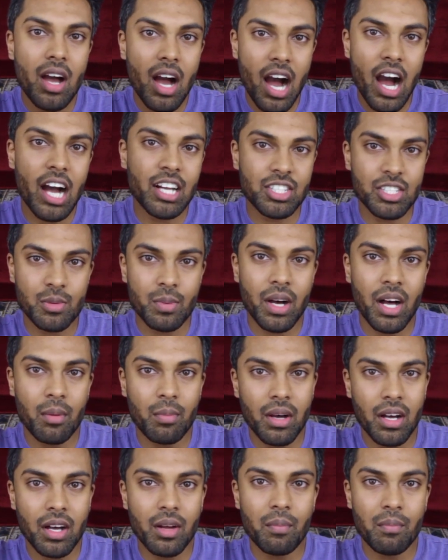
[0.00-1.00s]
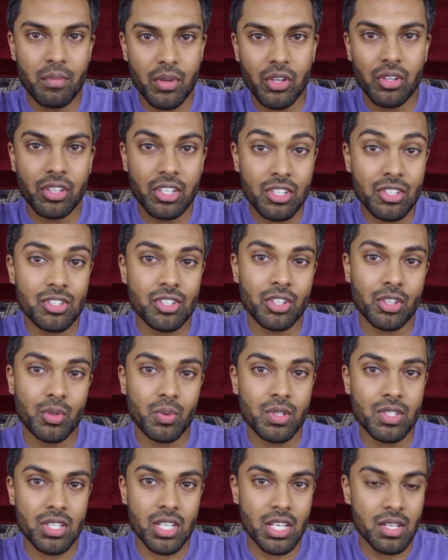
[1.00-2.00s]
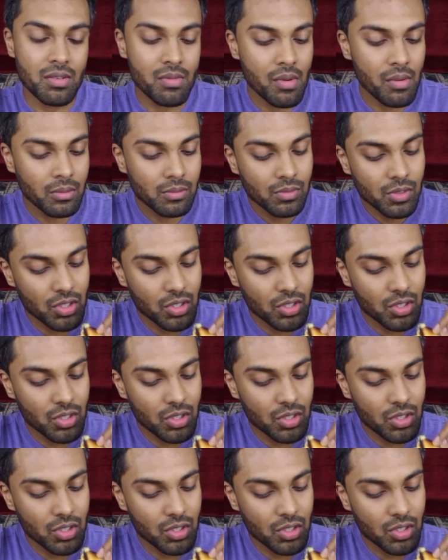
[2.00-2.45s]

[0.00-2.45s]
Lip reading: Haji-Baba Middle Eastern cuisine.